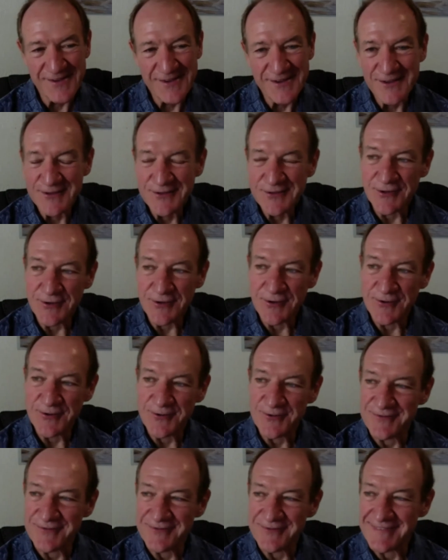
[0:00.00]

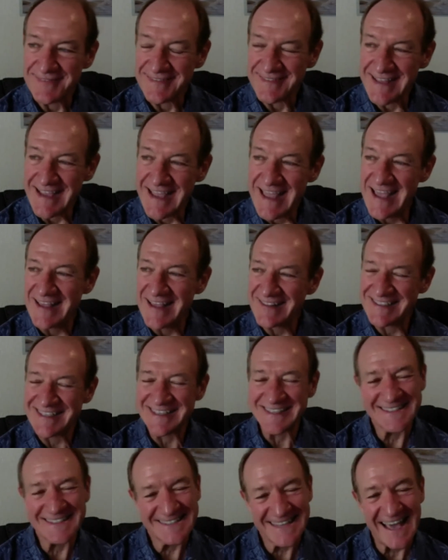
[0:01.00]
So needless
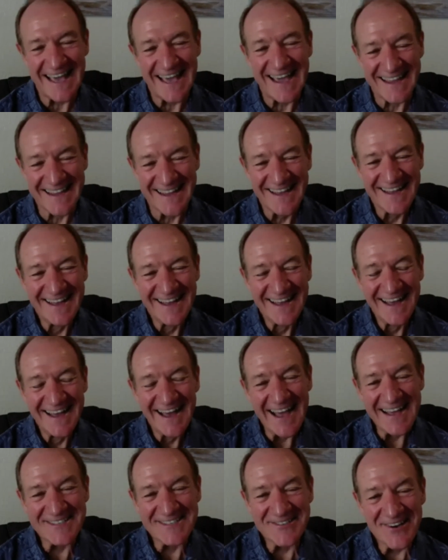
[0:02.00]
to say,
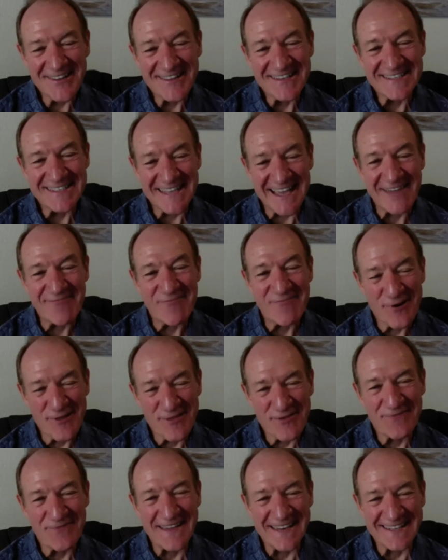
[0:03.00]
I saw the same
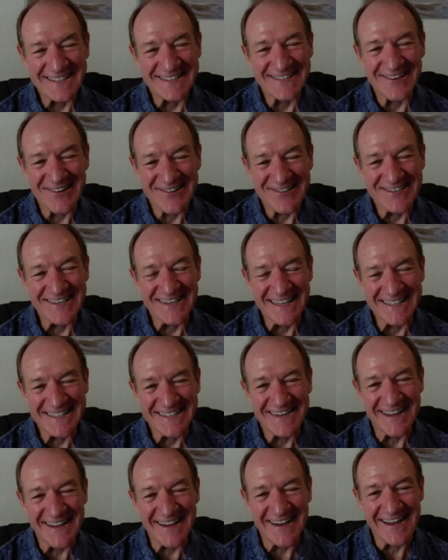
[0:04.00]
orthopedic surgeon
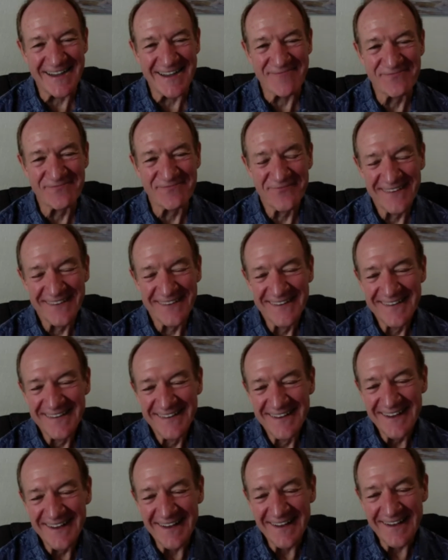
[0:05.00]
each time.
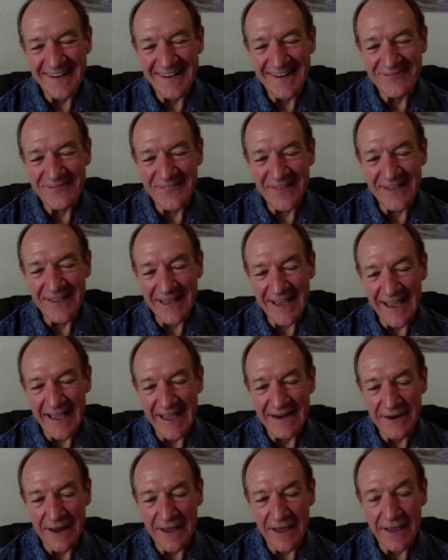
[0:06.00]

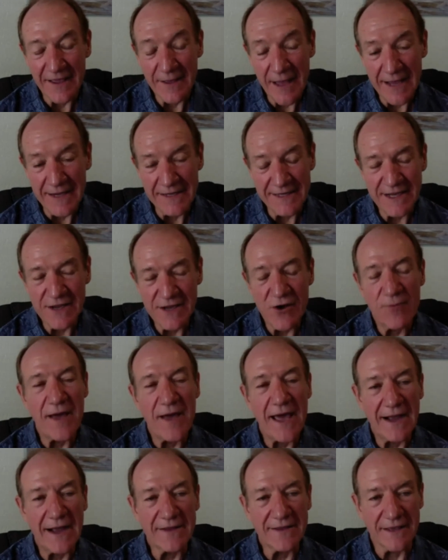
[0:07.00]
And I did go
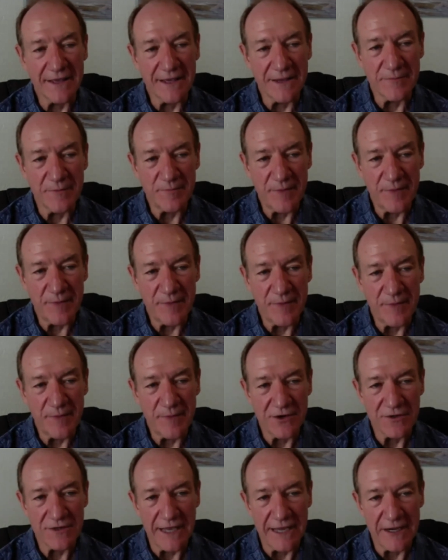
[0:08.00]
back to him about a
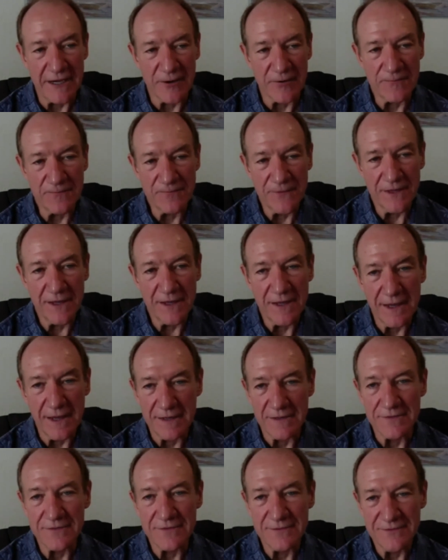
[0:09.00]
year later
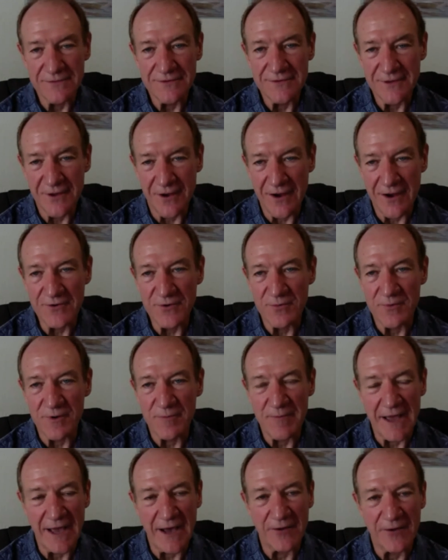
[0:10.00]
and talk to him
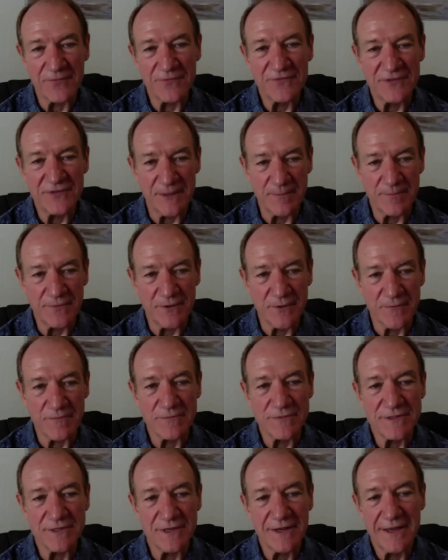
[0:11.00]
about
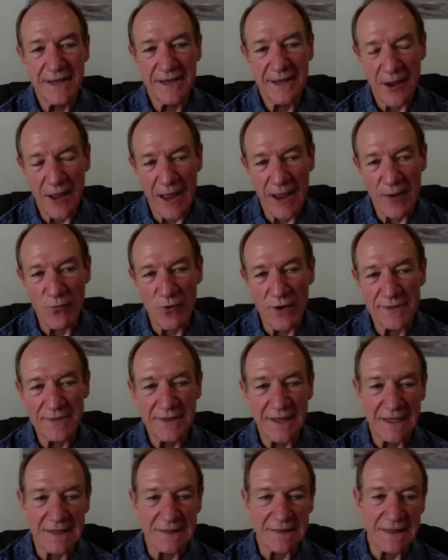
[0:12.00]
symptoms and what
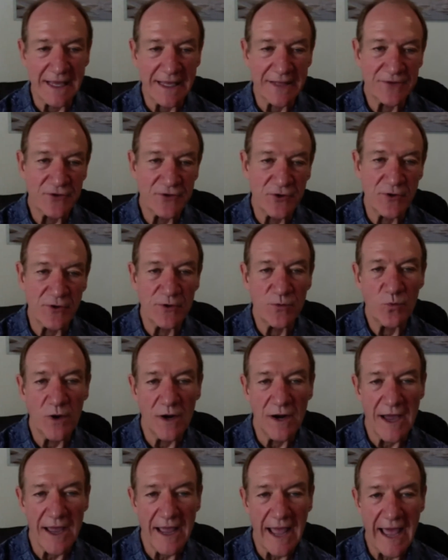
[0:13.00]
it led to and what
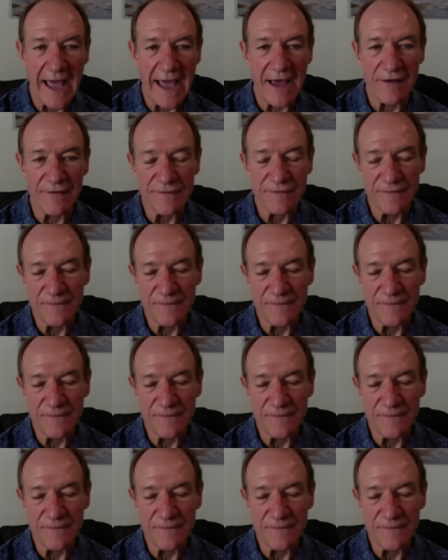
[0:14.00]
I have.